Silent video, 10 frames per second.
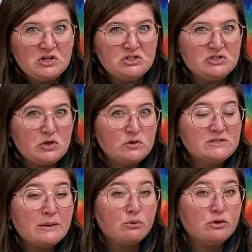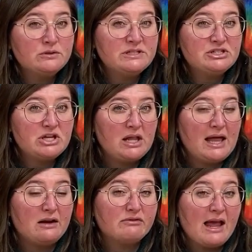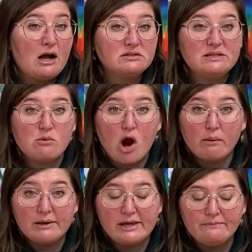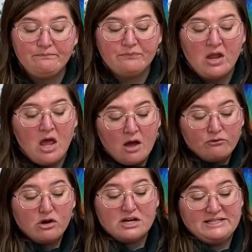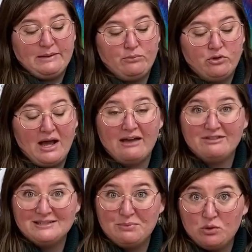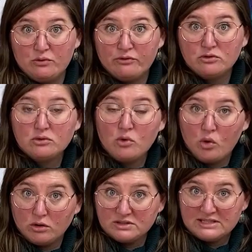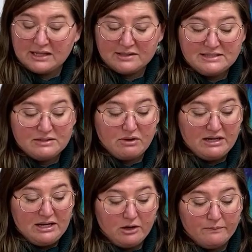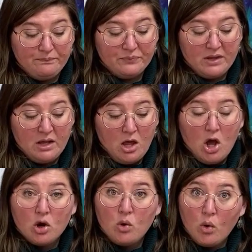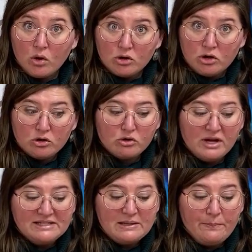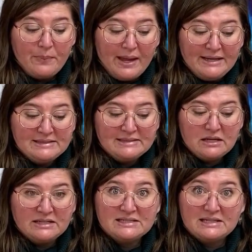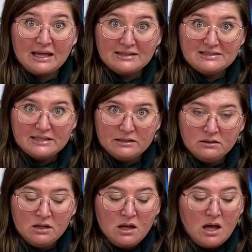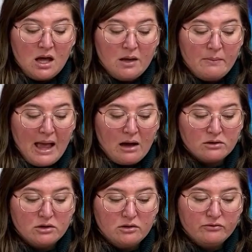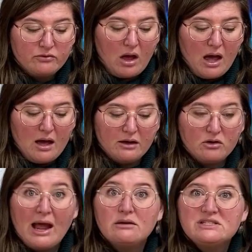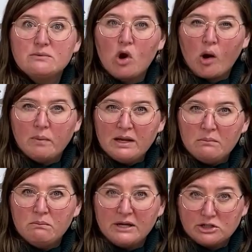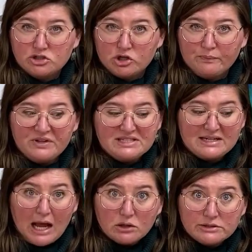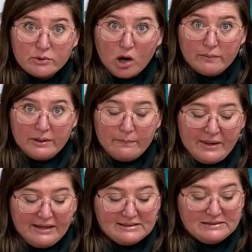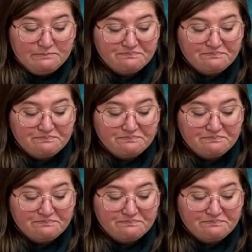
are those that produce a shell out of calcium carbonate. For example, I have this beautiful coral skeleton right here. Coral creates a base, a skeleton, um, out of calcium carbonate mixture. It's a calcium carbonate base.